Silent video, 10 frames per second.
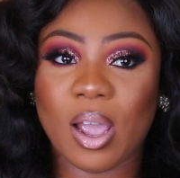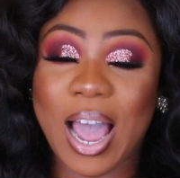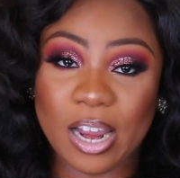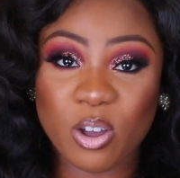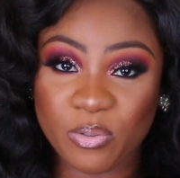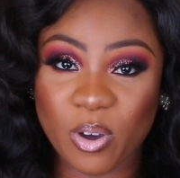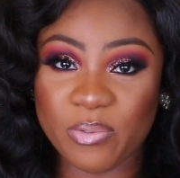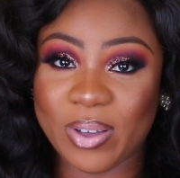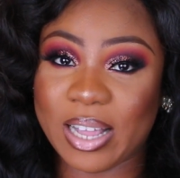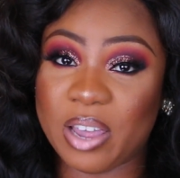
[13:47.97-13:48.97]
I know for a
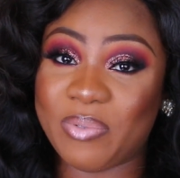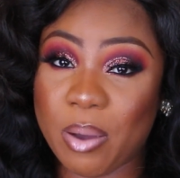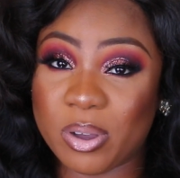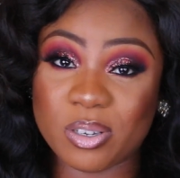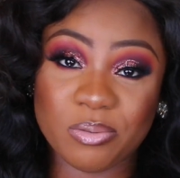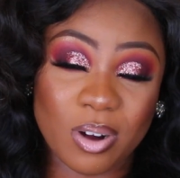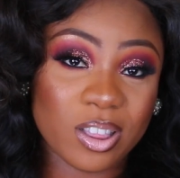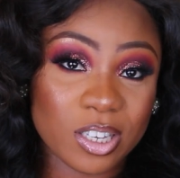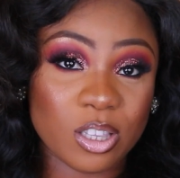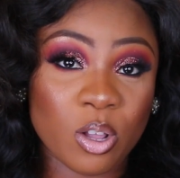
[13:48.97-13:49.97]
fact that if I was to rock
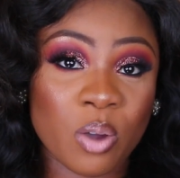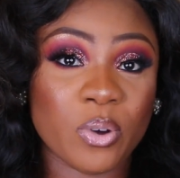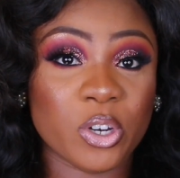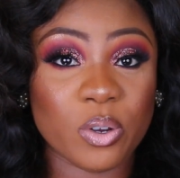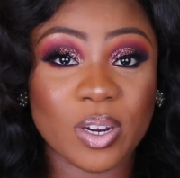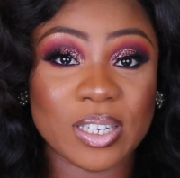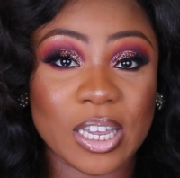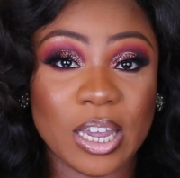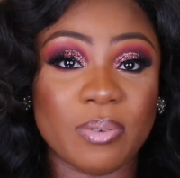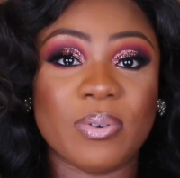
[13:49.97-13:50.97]
this look for New Year's
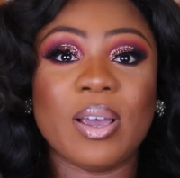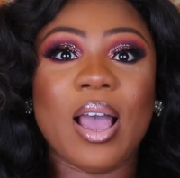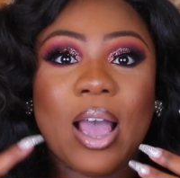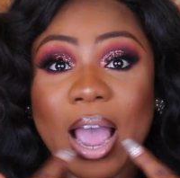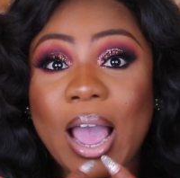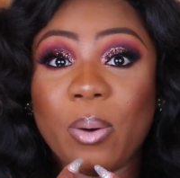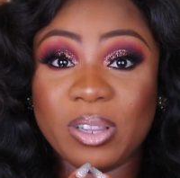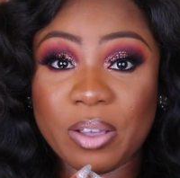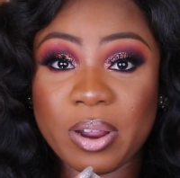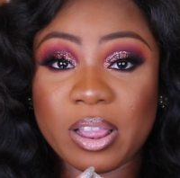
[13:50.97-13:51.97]
Eve, I would
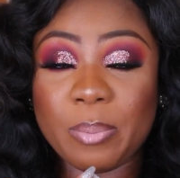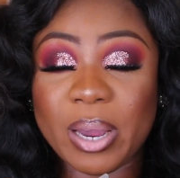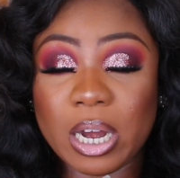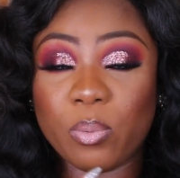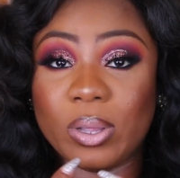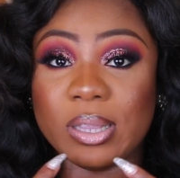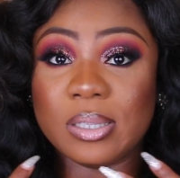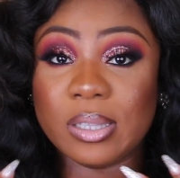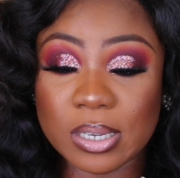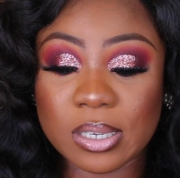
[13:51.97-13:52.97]
definitely pair it with
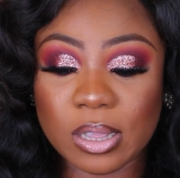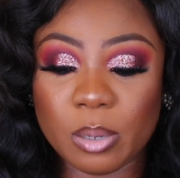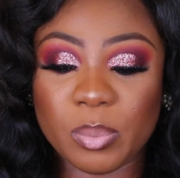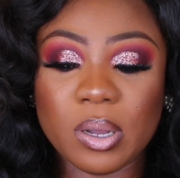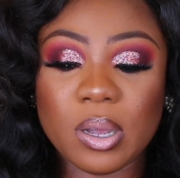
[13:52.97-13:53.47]
this lip.